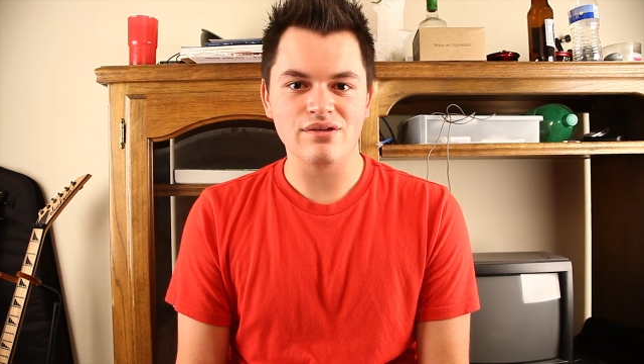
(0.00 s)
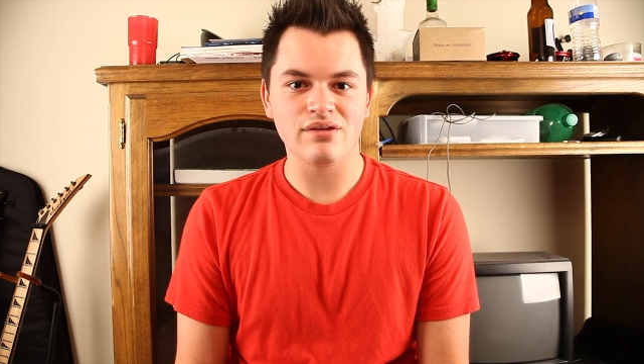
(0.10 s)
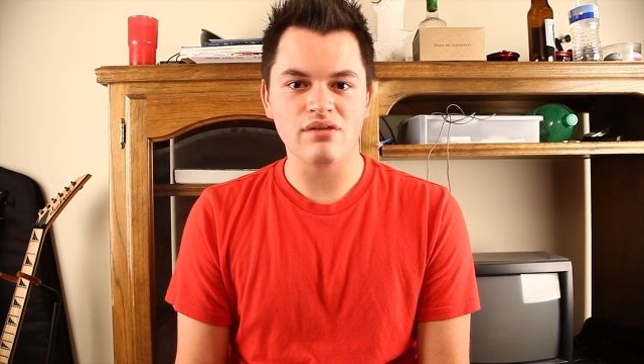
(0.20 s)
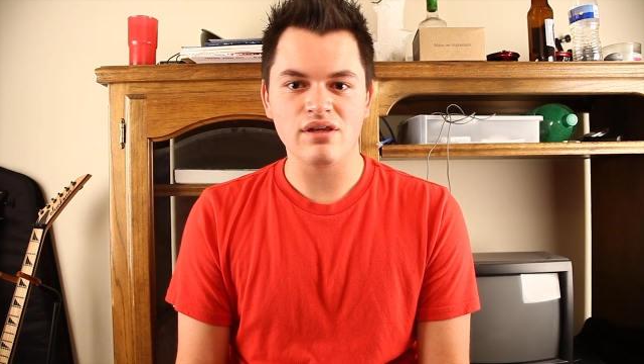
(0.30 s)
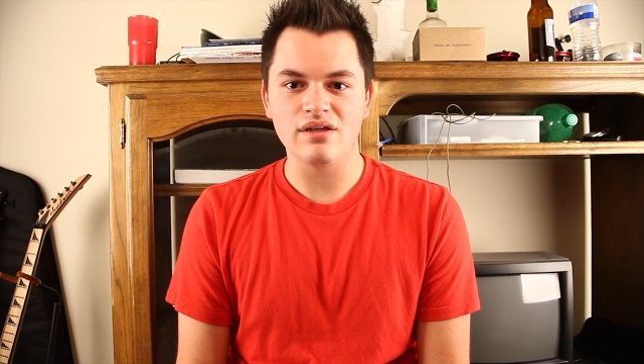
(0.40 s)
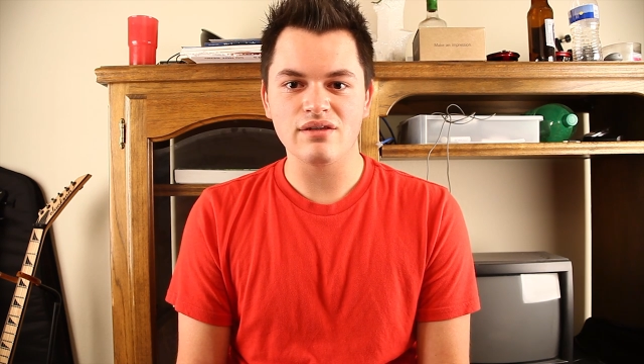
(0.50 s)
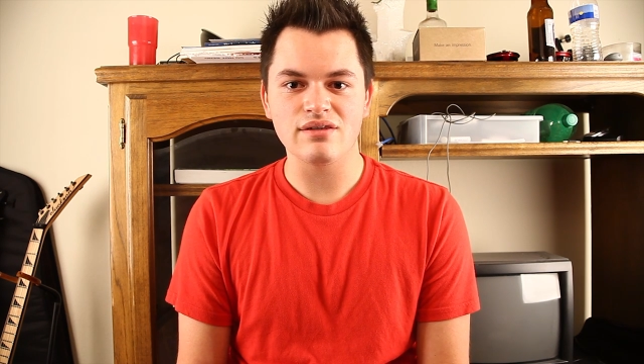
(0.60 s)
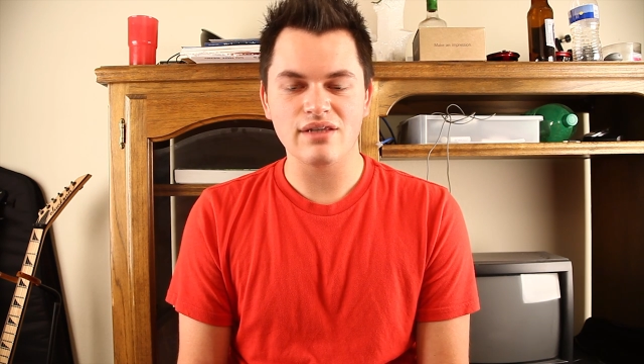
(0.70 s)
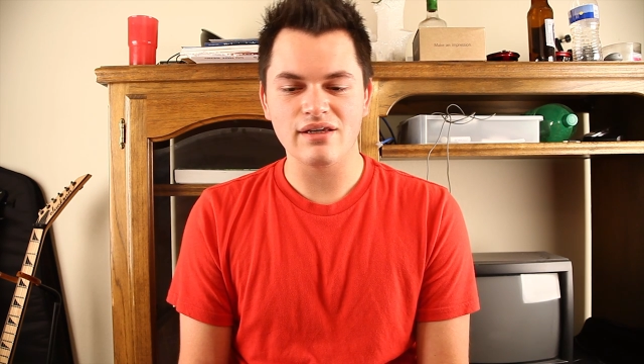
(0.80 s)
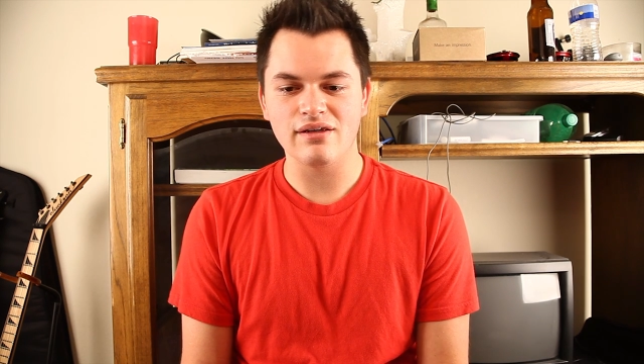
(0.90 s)
on
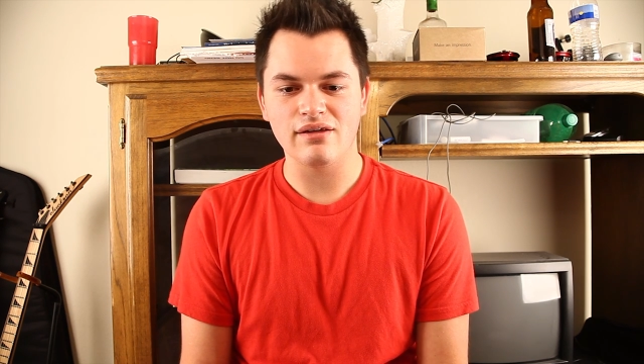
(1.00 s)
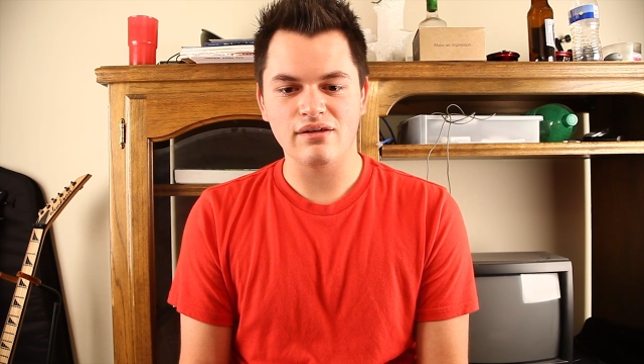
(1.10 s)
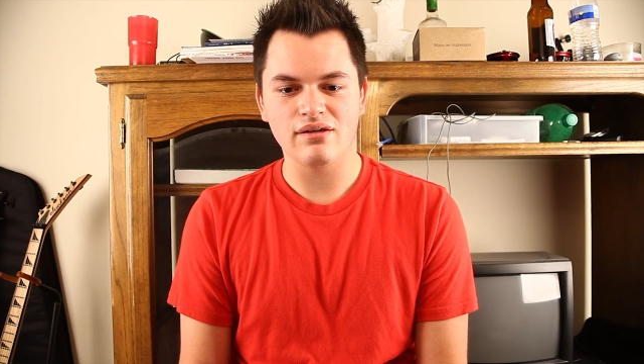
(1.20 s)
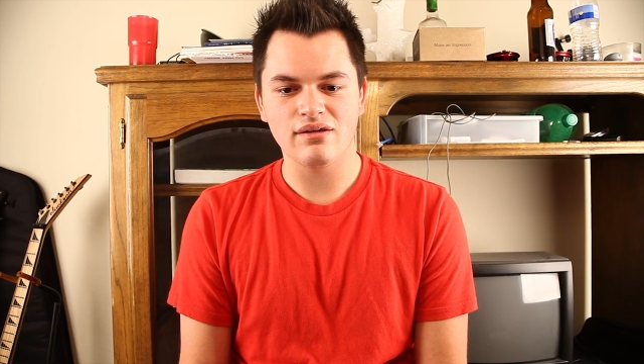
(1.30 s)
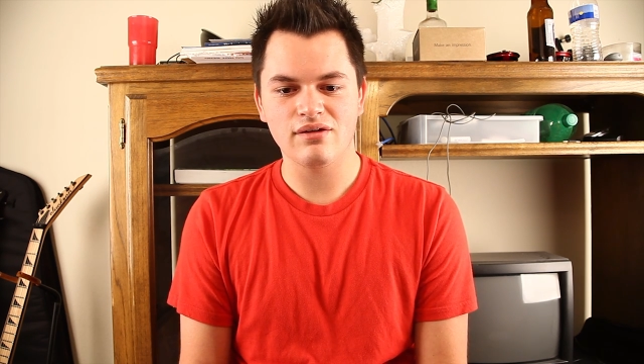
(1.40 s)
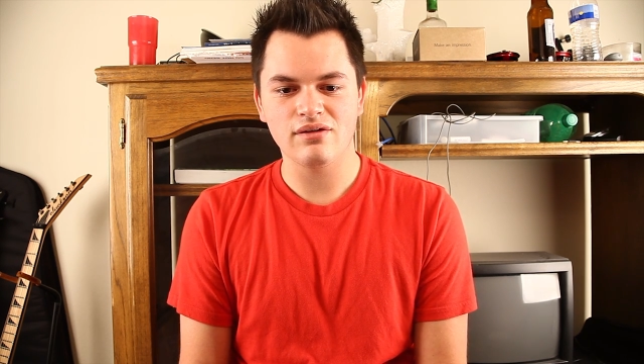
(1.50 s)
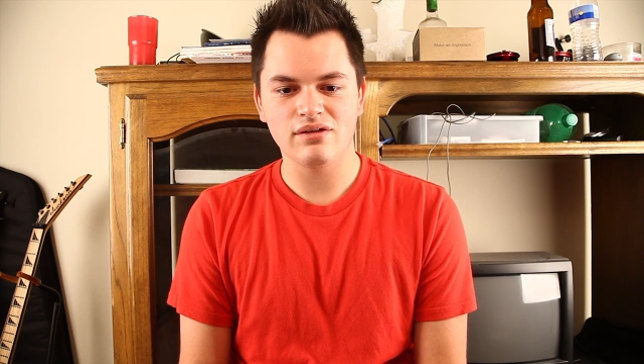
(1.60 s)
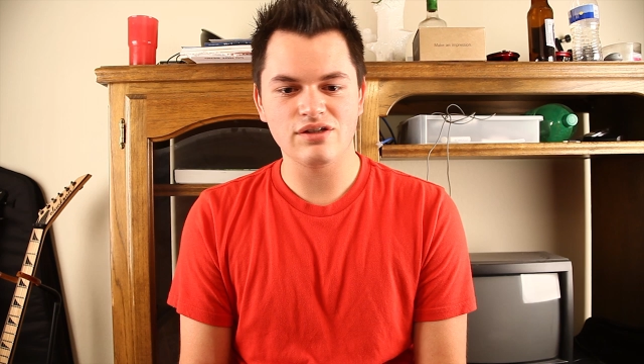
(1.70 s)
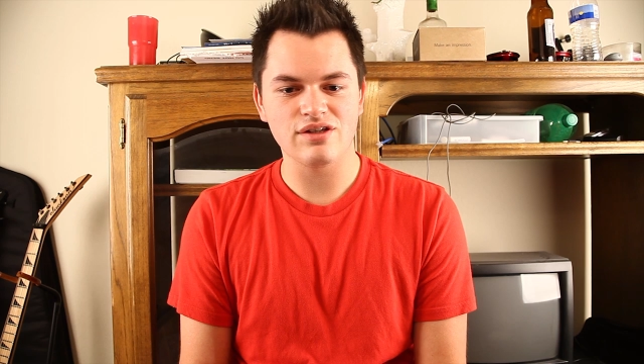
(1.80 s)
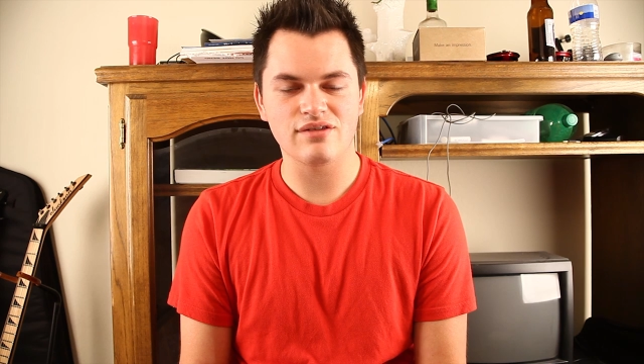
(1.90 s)
things and
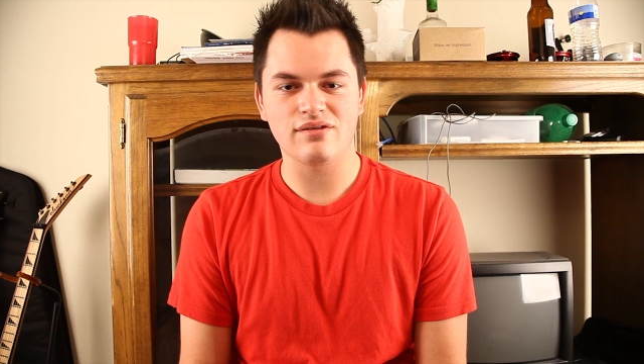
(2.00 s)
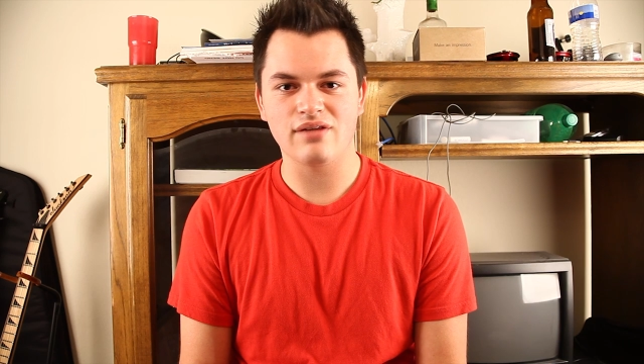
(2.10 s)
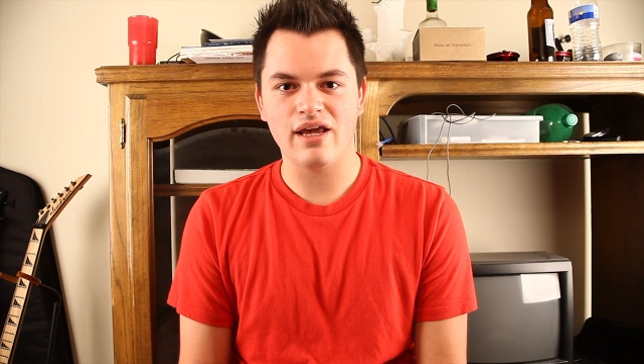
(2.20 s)
just